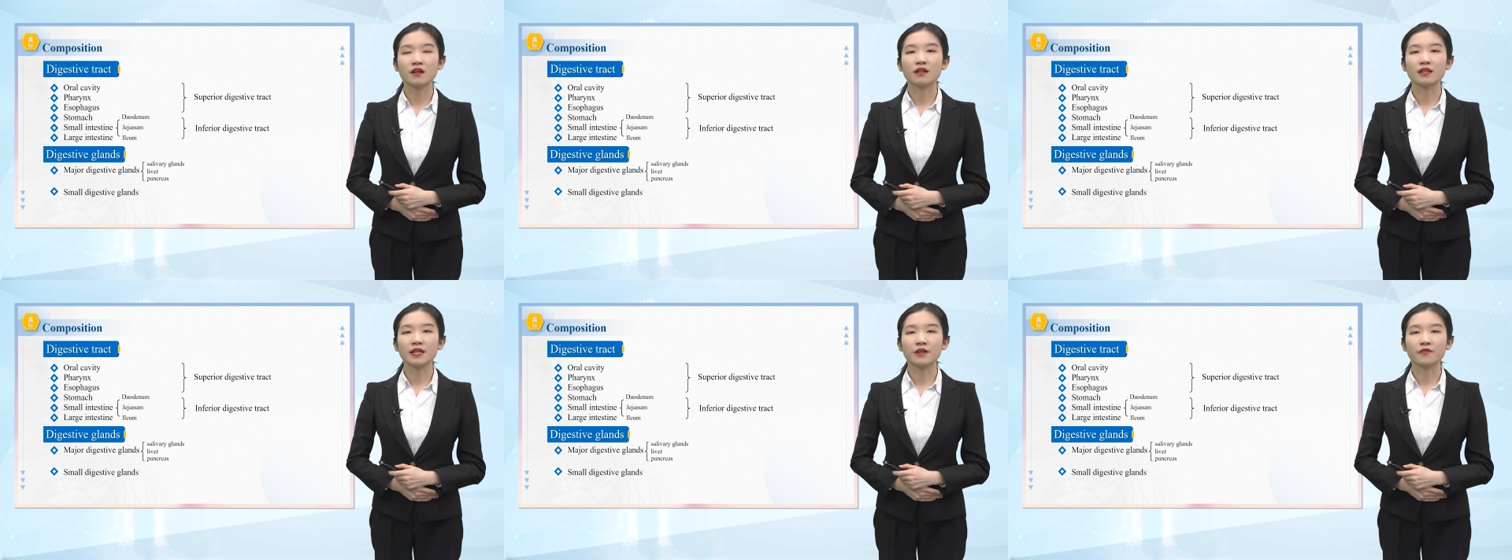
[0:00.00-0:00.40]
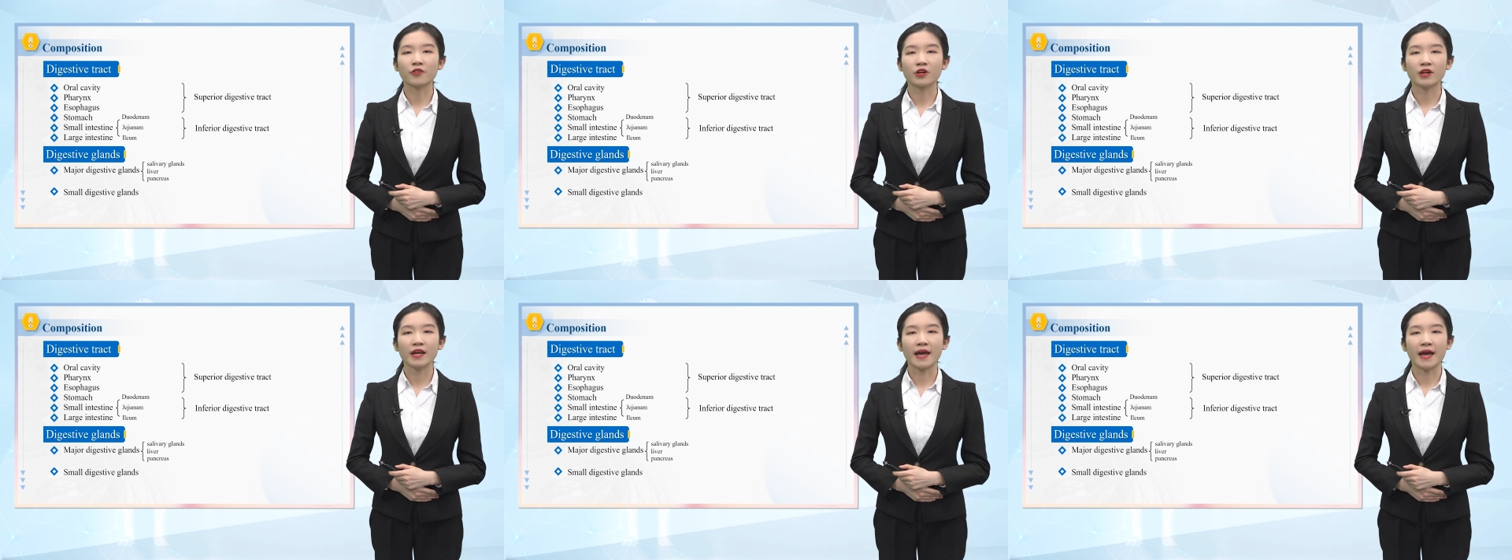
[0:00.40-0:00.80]

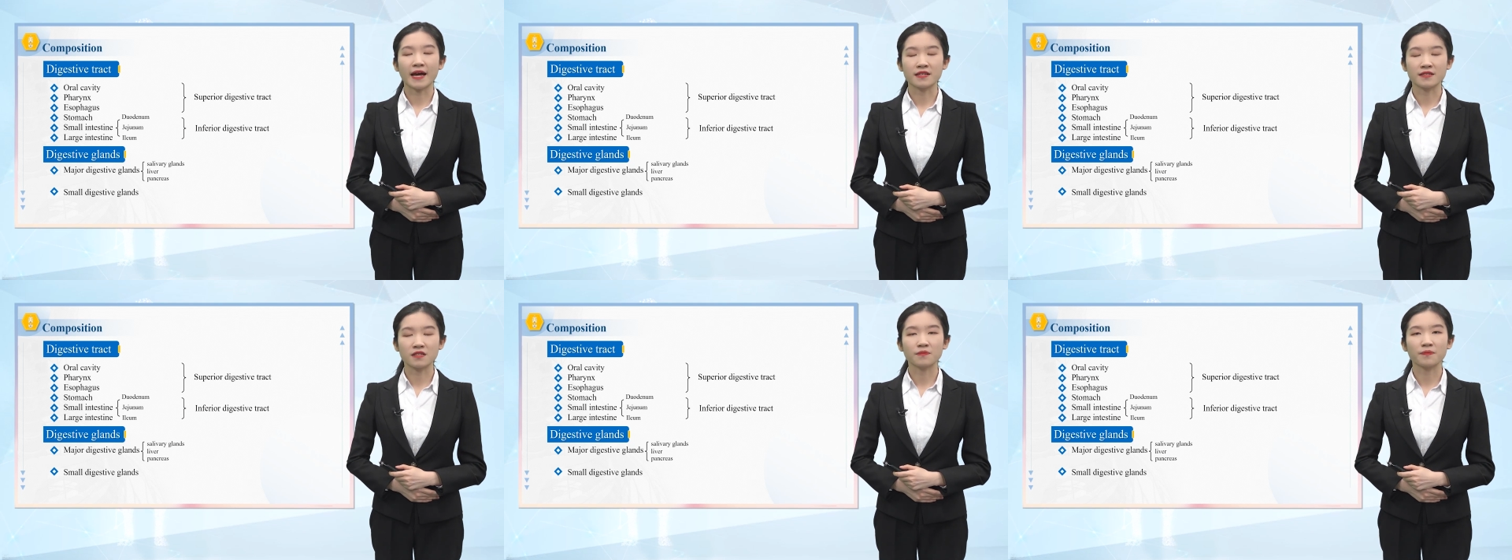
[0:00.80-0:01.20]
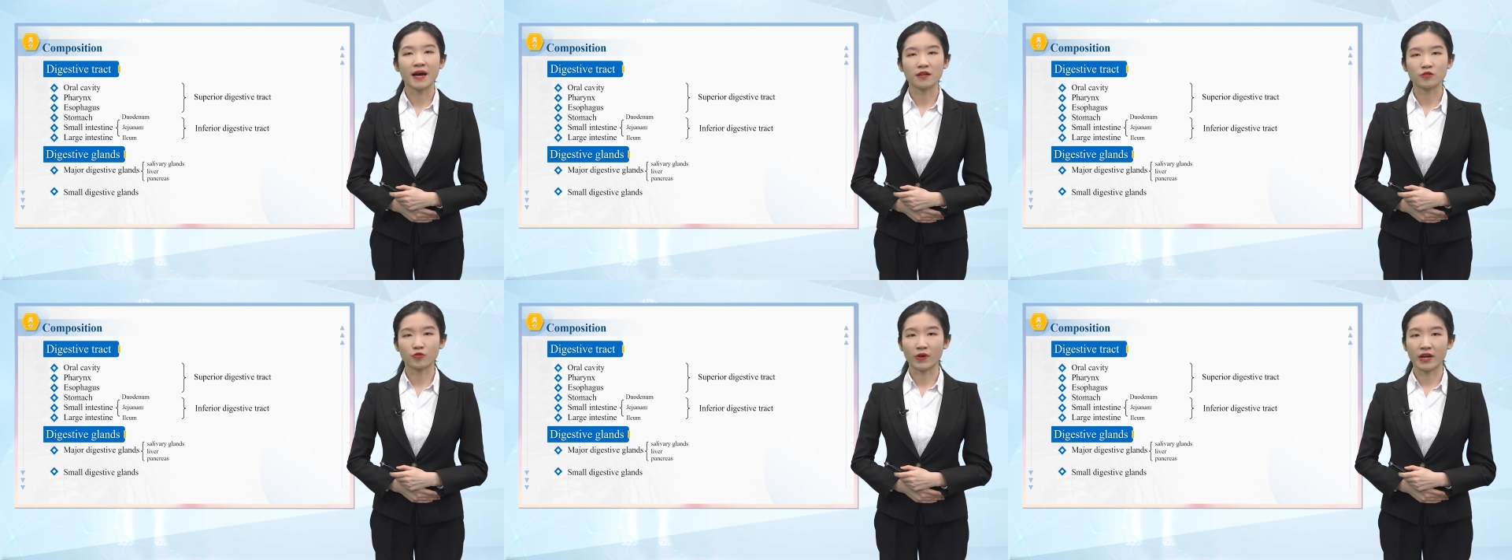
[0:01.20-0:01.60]
liver, and
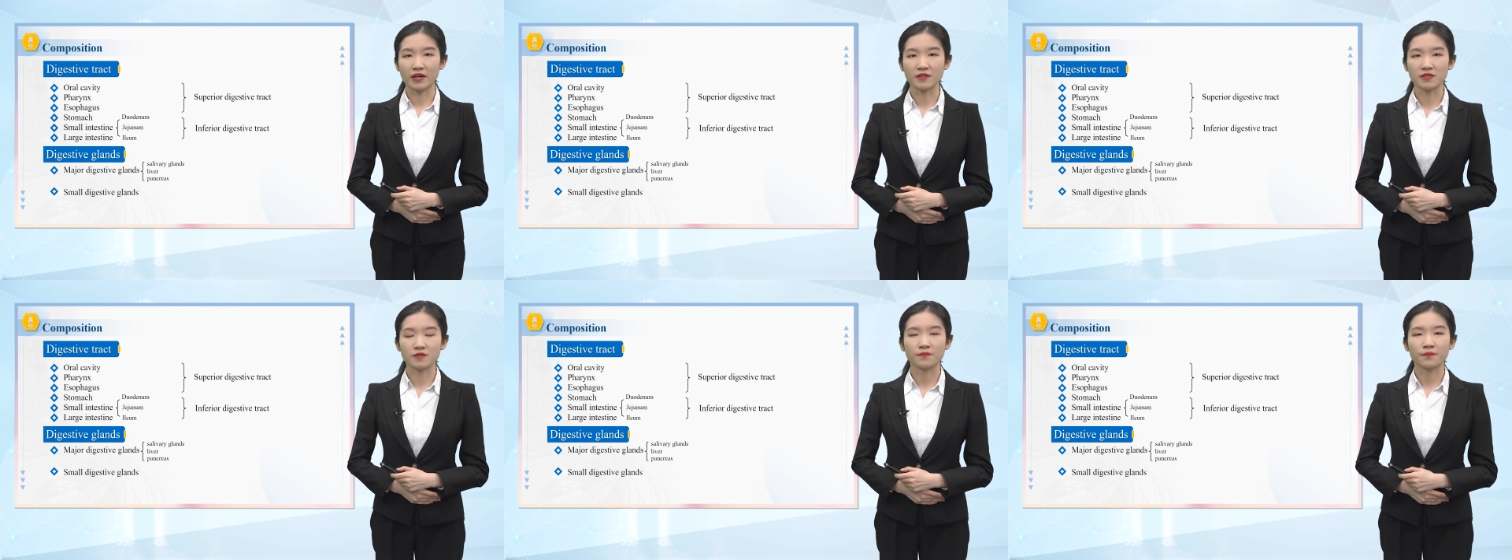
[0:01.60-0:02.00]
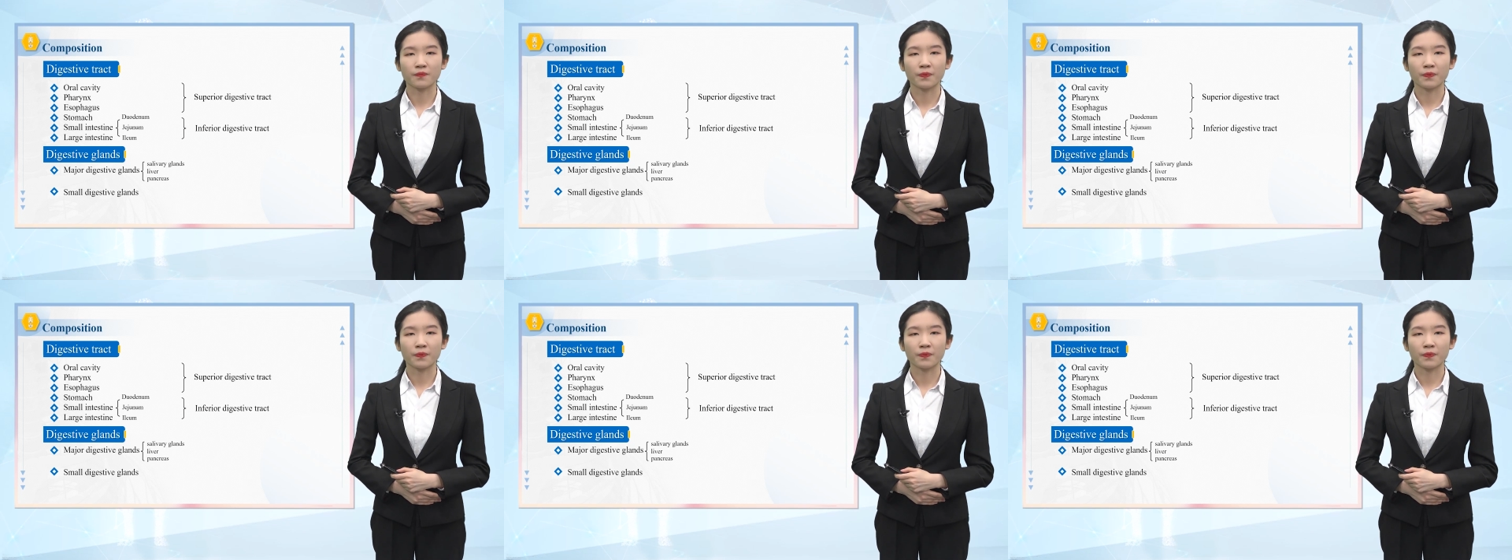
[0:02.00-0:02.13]
pancreas.